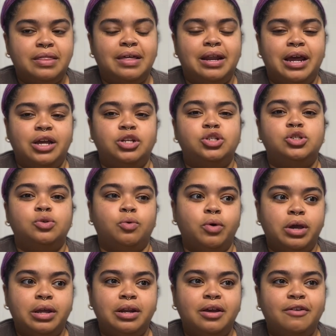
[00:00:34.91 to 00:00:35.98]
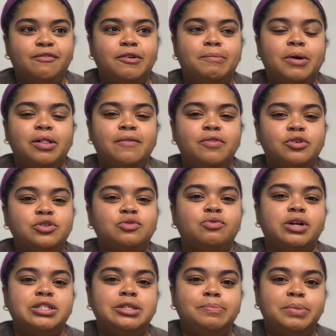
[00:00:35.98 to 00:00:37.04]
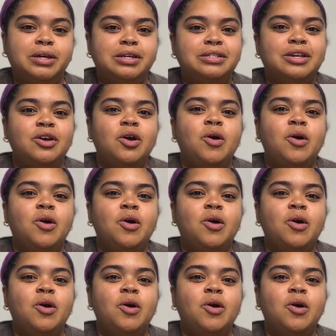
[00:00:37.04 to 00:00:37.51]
that I enjoyed from all of those recipes